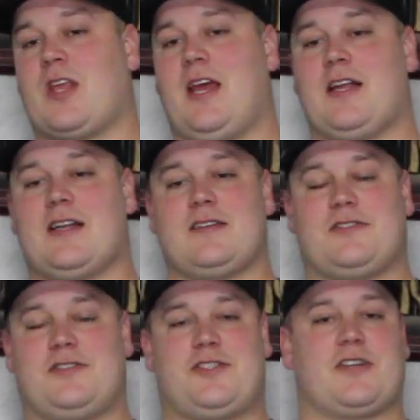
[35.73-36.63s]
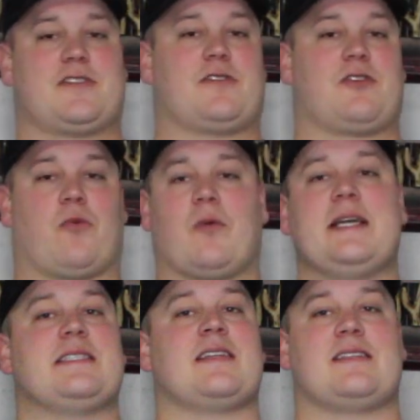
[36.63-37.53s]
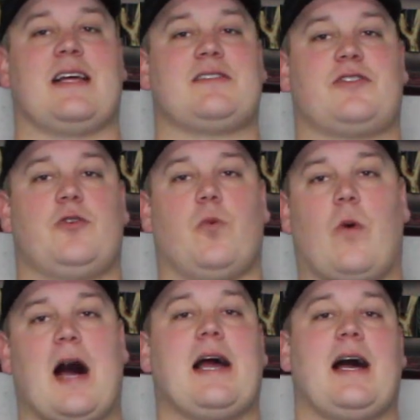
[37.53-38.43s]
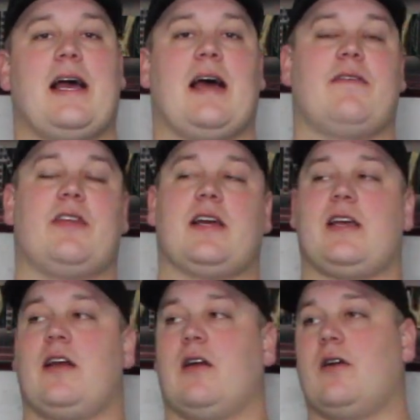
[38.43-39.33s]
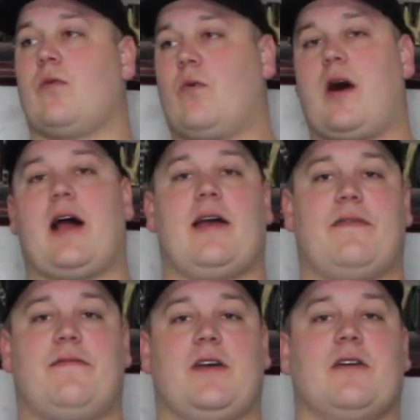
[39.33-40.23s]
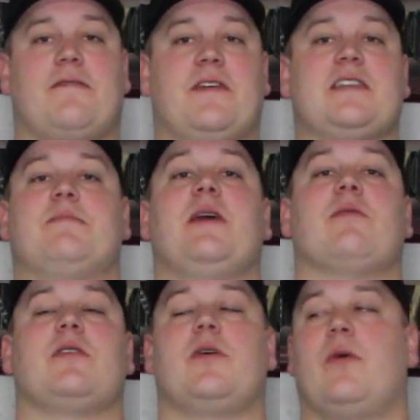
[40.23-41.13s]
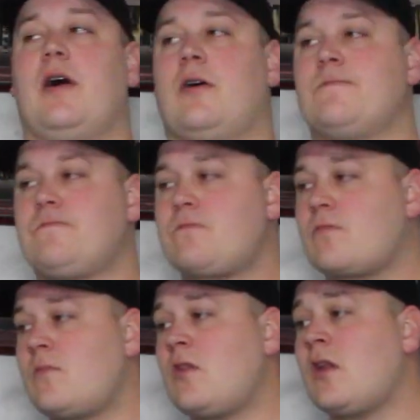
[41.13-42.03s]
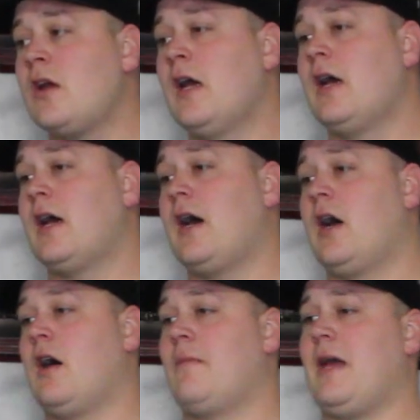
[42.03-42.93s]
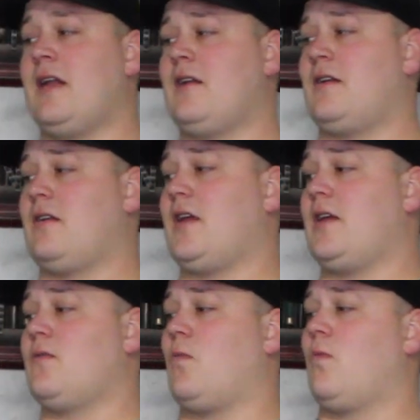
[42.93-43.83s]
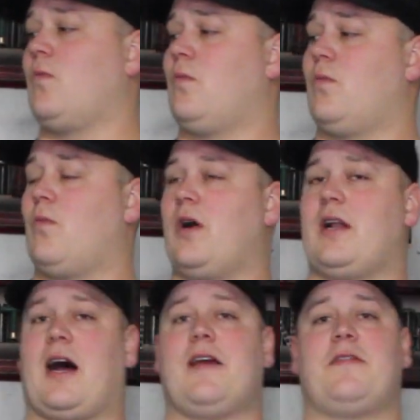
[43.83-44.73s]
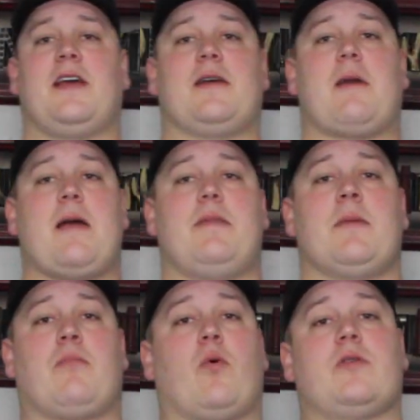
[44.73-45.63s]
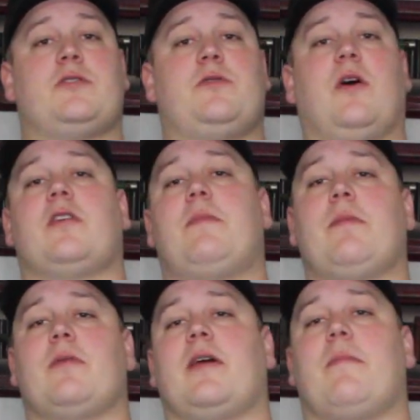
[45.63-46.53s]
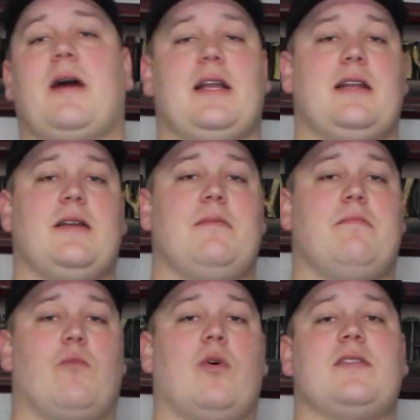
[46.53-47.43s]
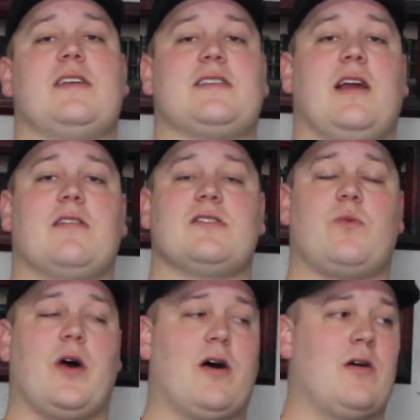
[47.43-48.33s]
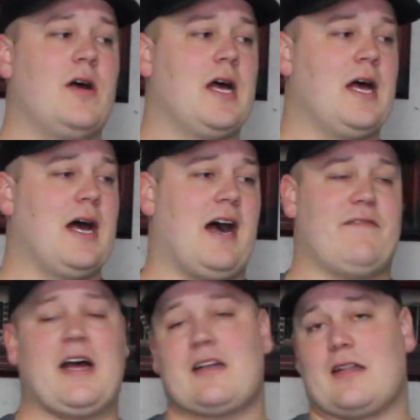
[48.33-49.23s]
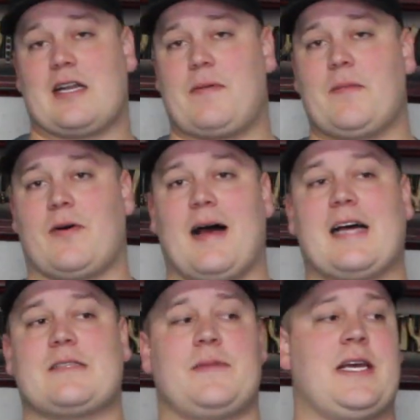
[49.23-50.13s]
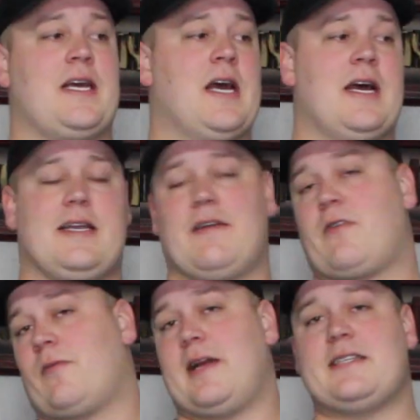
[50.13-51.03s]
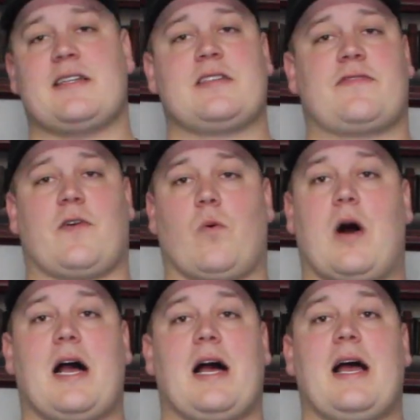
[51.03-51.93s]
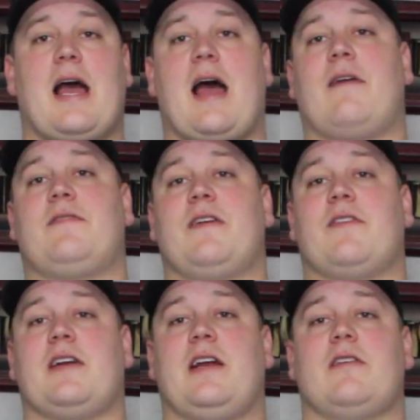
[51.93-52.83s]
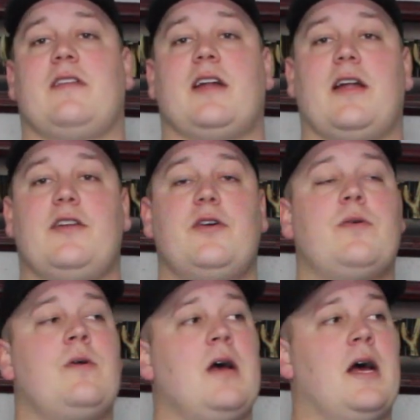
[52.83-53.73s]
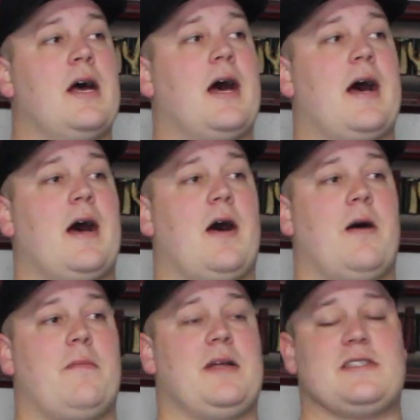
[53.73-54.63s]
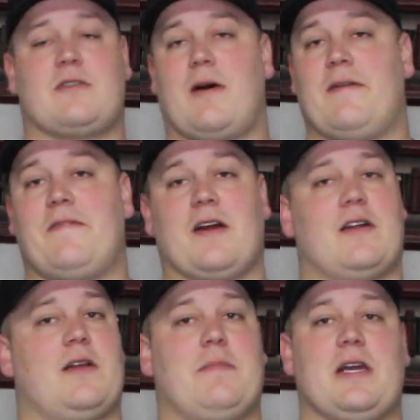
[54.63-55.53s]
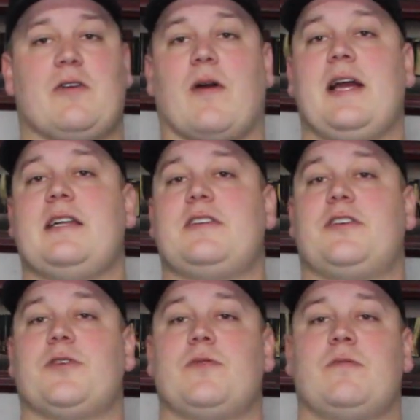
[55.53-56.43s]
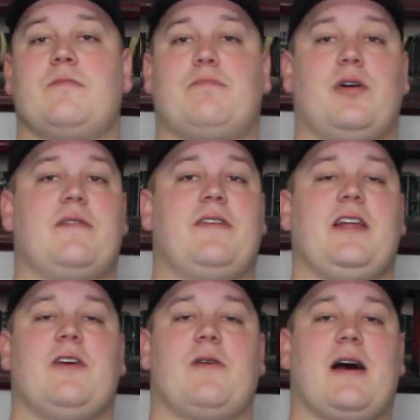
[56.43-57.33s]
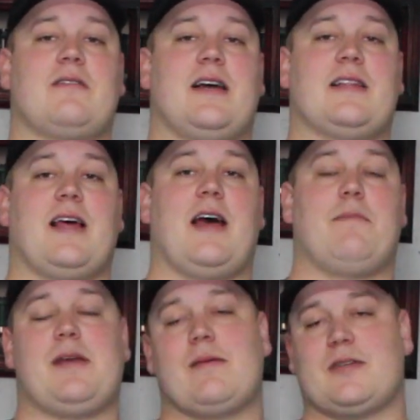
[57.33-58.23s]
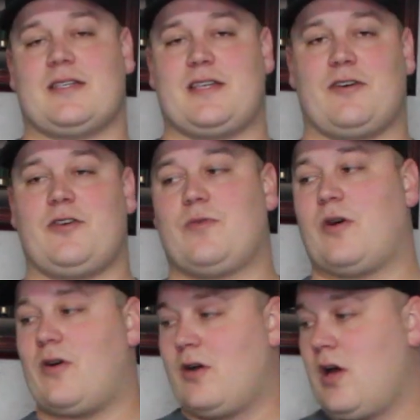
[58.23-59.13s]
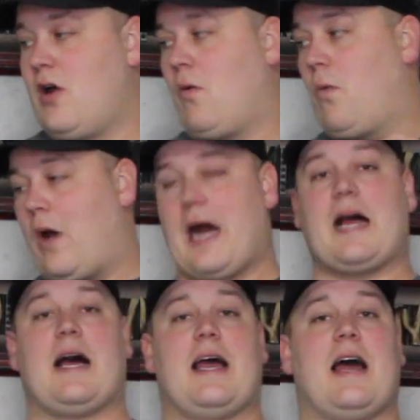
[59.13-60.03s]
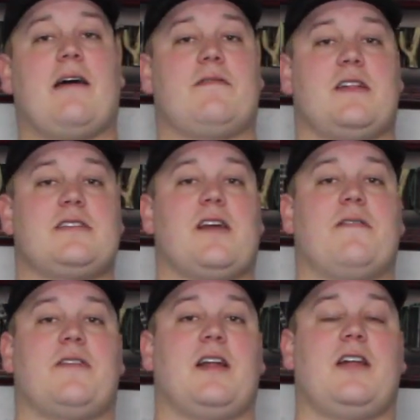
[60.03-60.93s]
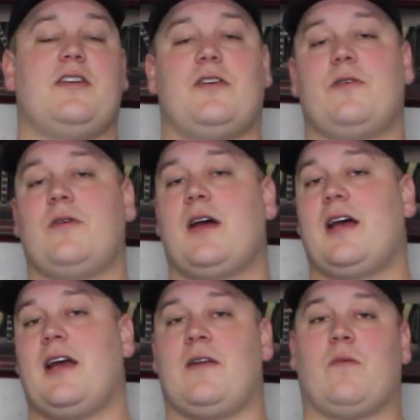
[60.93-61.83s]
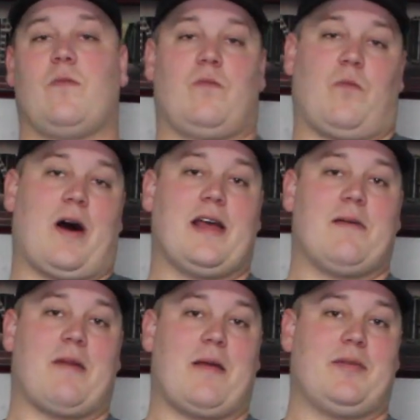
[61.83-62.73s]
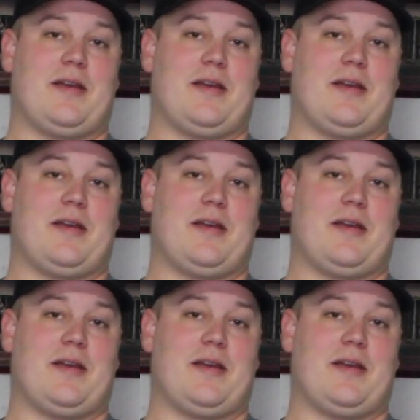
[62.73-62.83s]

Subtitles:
And just the reasons as to why I have that gear, why I feel it fits me really well, and what I think might be important to other people that might want this gear as well. I've had a lot of people ask me different reasons for why I have different gear that I do, and so I figured it'd be great to put a video out like that, be able to tell you all why I have the stuff that I do and why it might